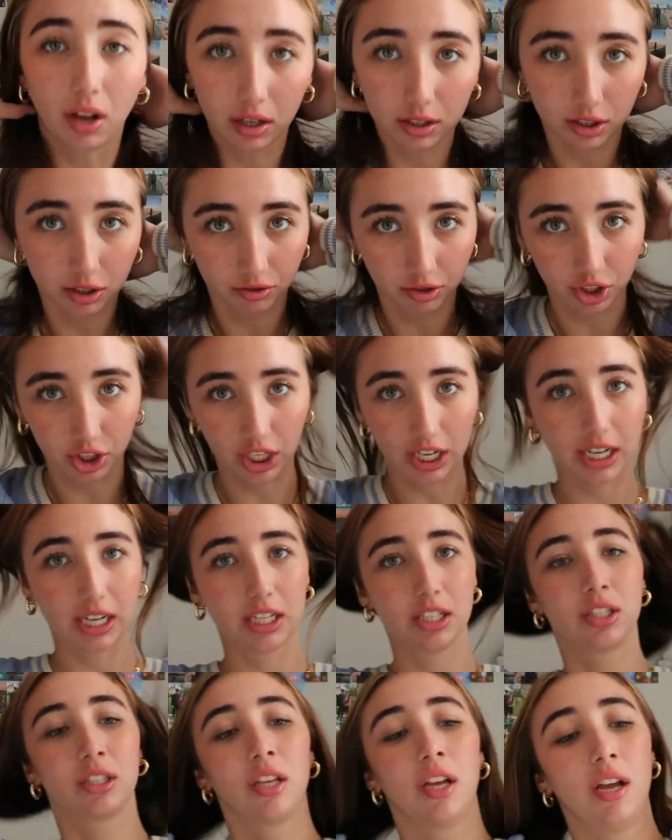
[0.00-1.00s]
lots of
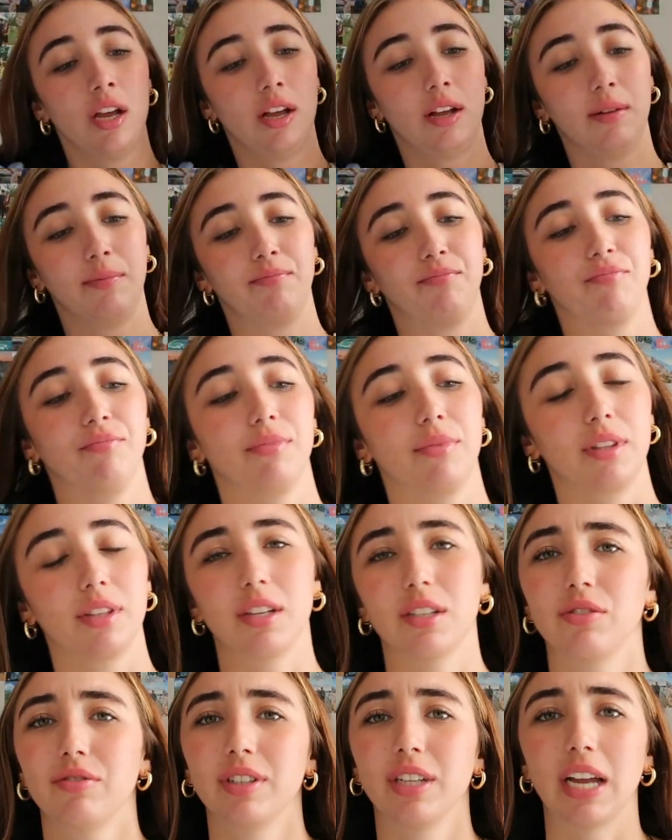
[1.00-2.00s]
shades.
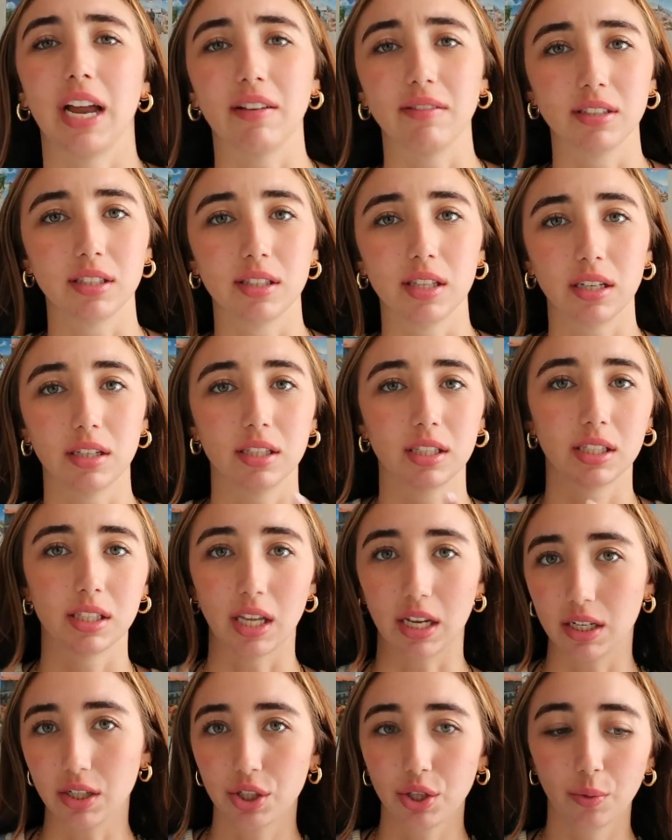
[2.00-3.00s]
Doesn't really have a
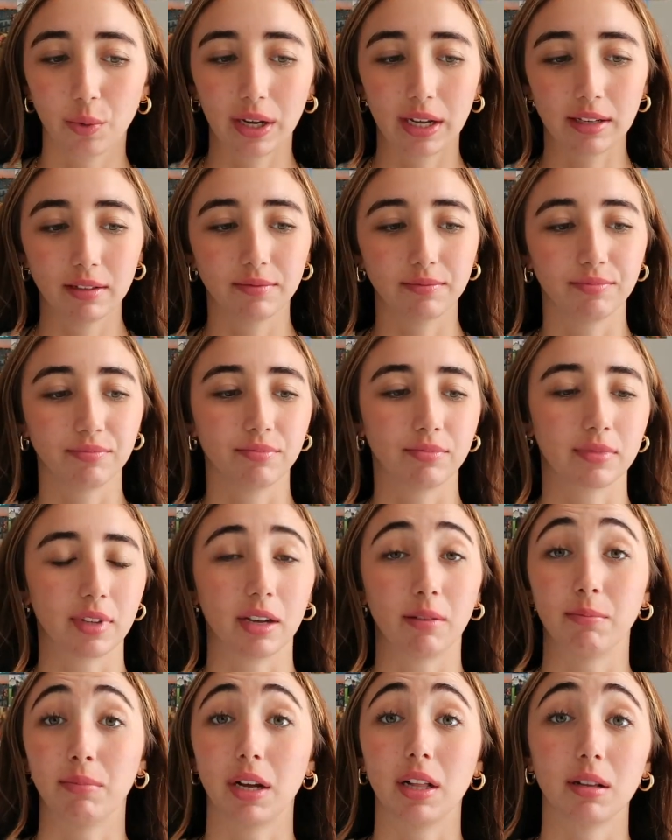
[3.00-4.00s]
scent to it.
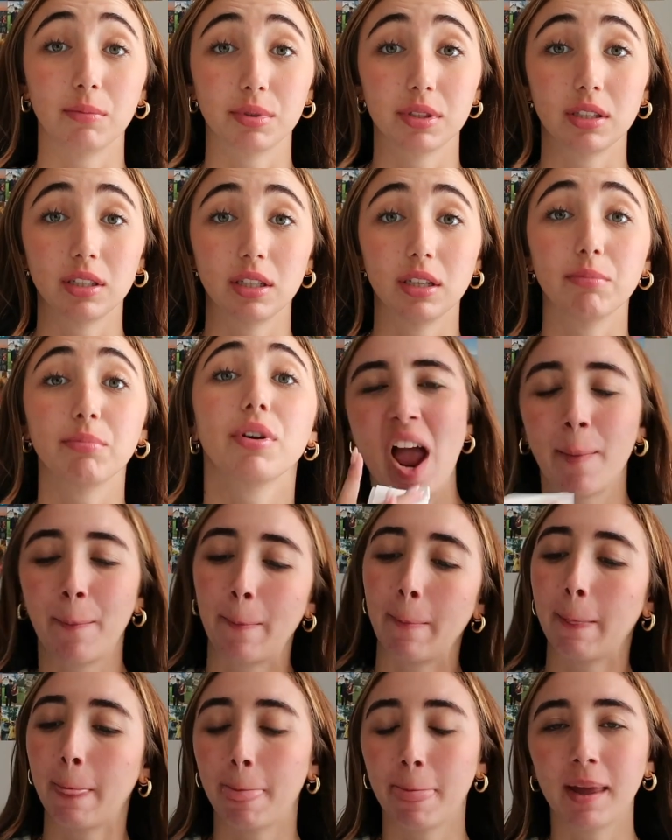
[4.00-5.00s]
My lips need a break.
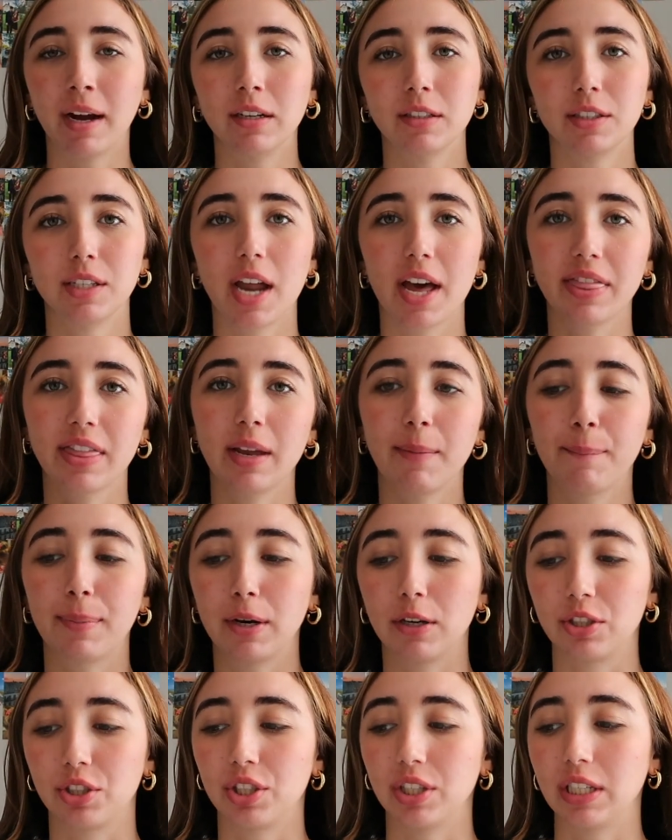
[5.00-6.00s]
Nothing
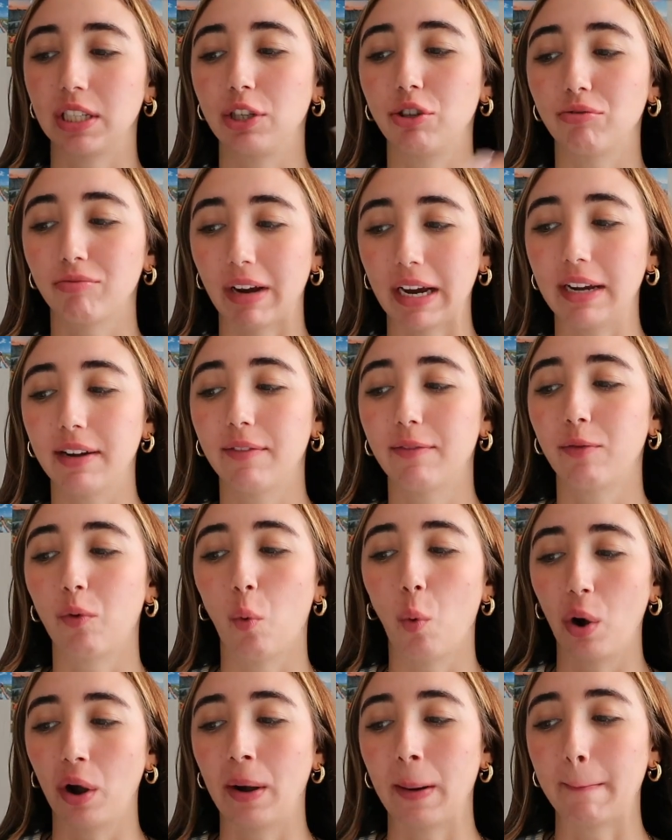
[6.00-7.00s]
personally great
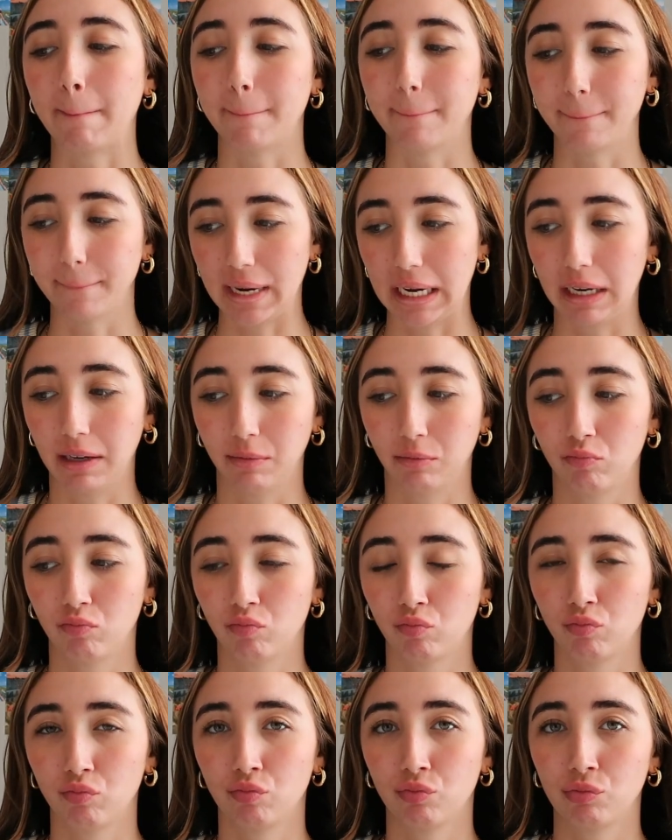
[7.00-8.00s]
for me.
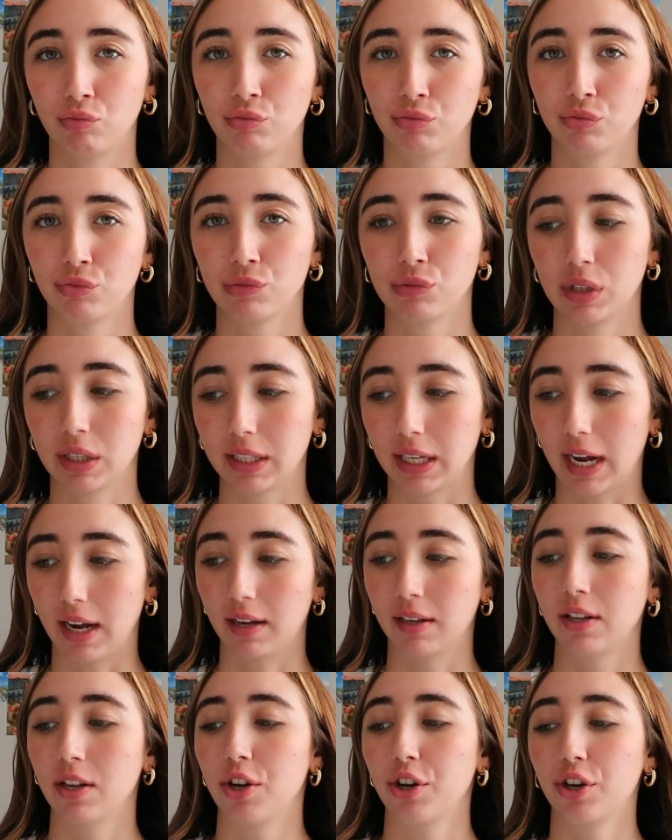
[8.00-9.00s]
Yeah.
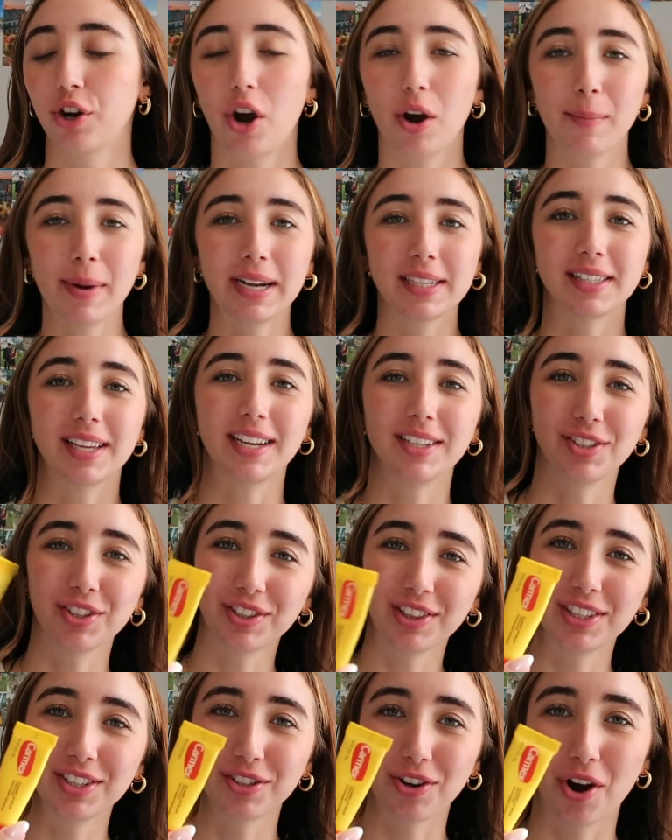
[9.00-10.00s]
Carmex, I
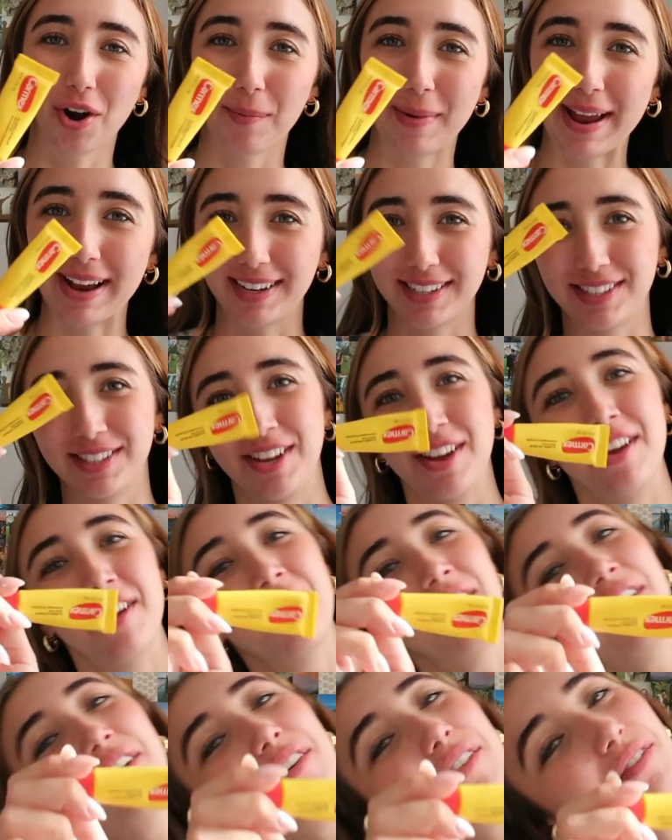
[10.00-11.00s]
took this Carmex
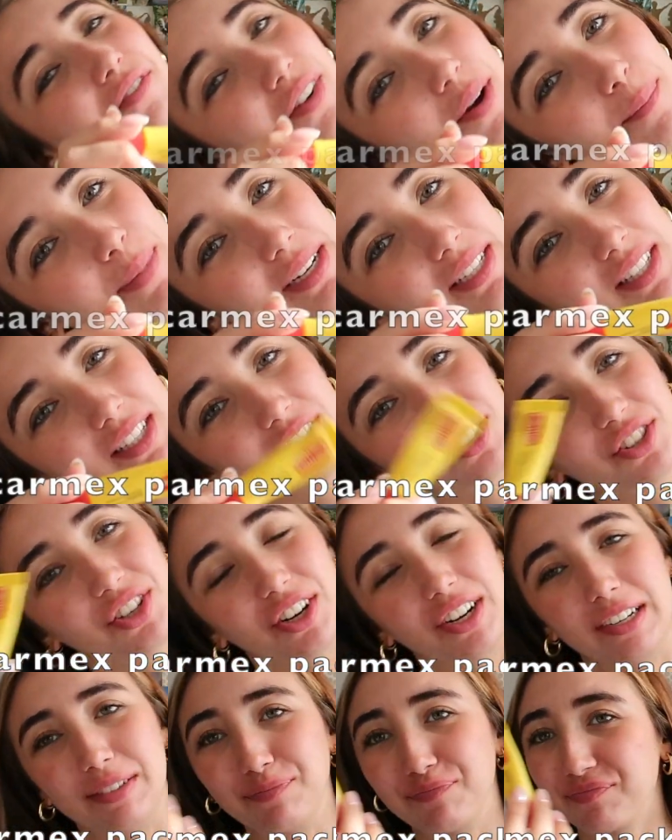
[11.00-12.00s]
from my
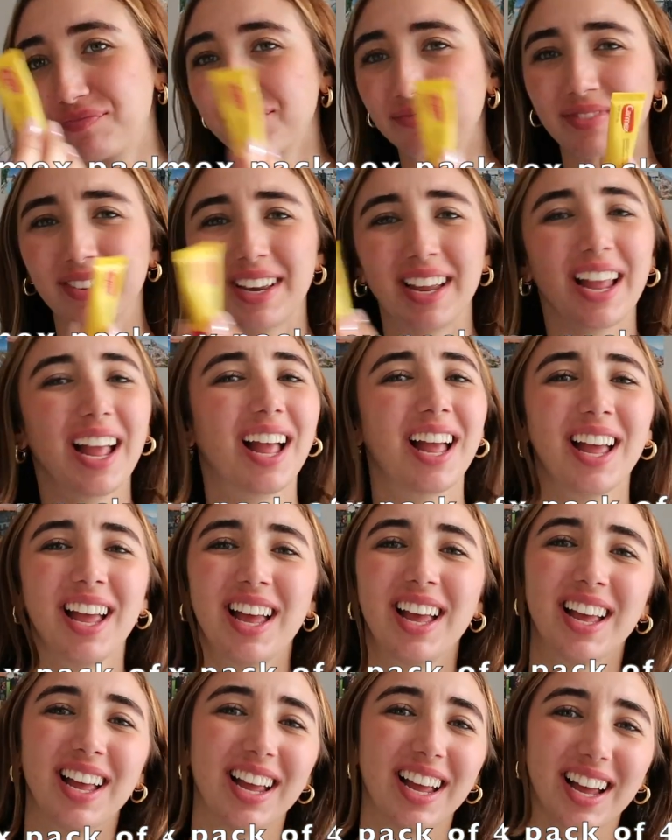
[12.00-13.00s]
sister.
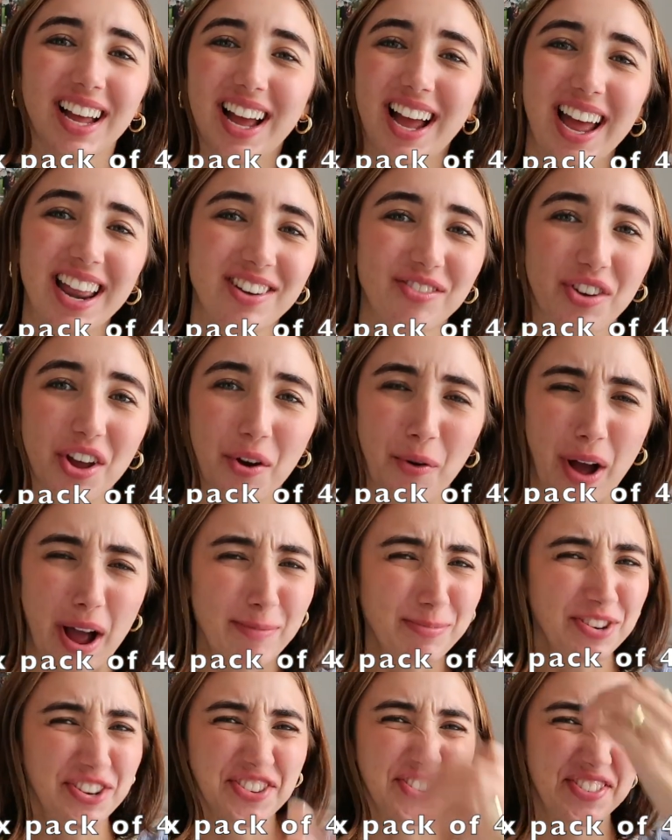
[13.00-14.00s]
I don't know,
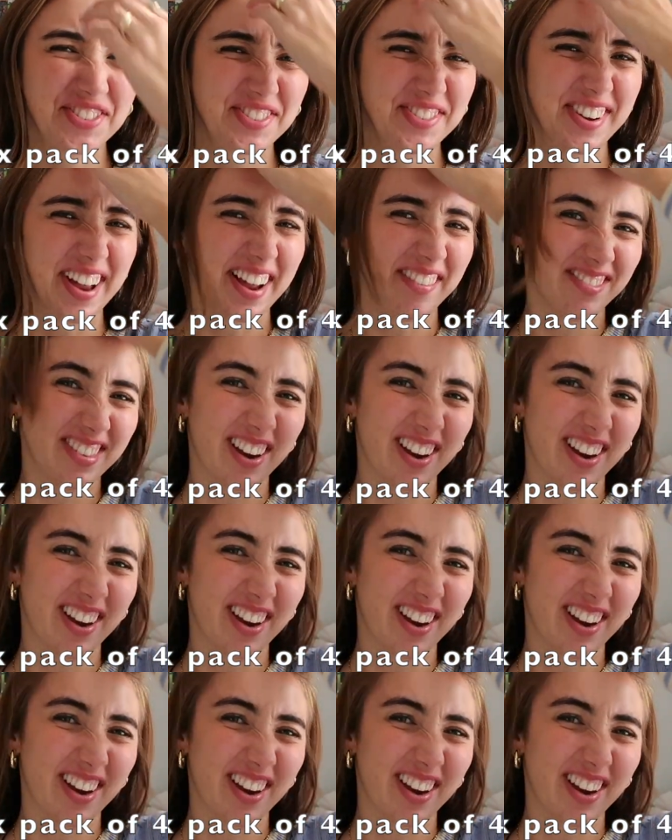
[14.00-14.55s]
I've